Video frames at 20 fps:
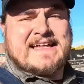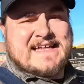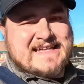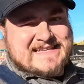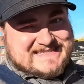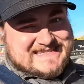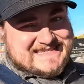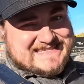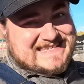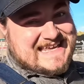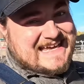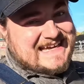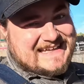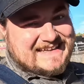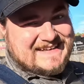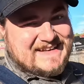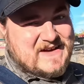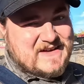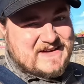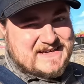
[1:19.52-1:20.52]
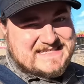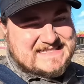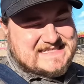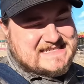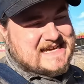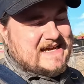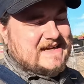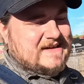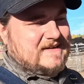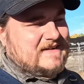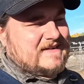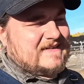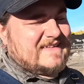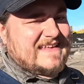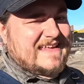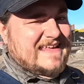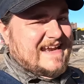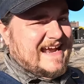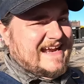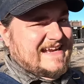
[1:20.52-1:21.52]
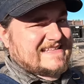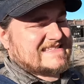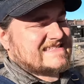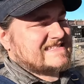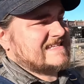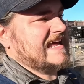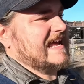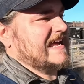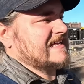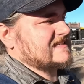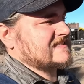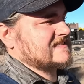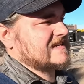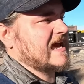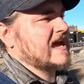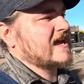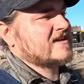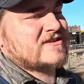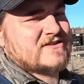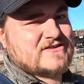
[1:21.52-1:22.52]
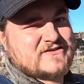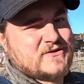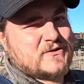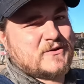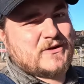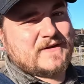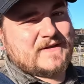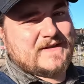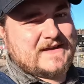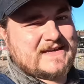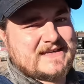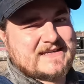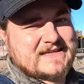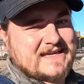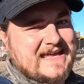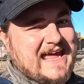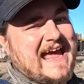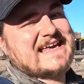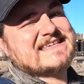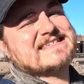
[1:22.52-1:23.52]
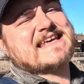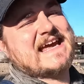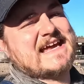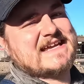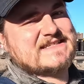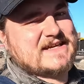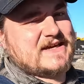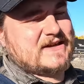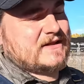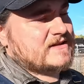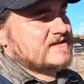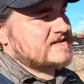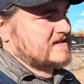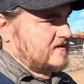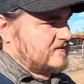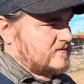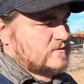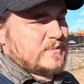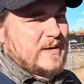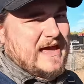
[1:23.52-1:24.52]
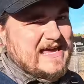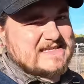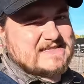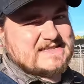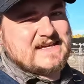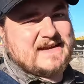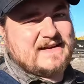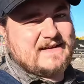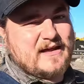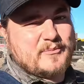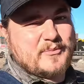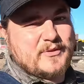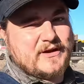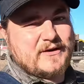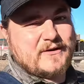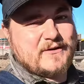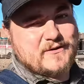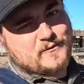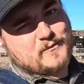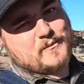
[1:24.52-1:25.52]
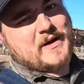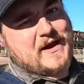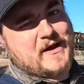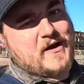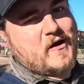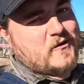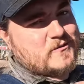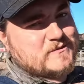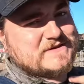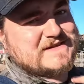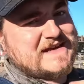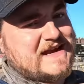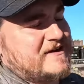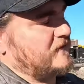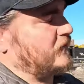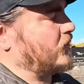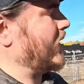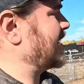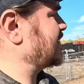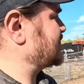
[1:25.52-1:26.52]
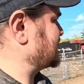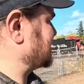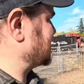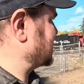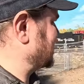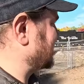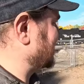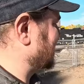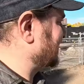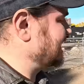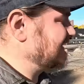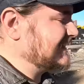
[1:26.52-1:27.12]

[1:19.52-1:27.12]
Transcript: It's the second longest tunnel in the United States. It's shorter than Cascade Tunnel, the Stevens Pass Tunnel up in my home state of Washington.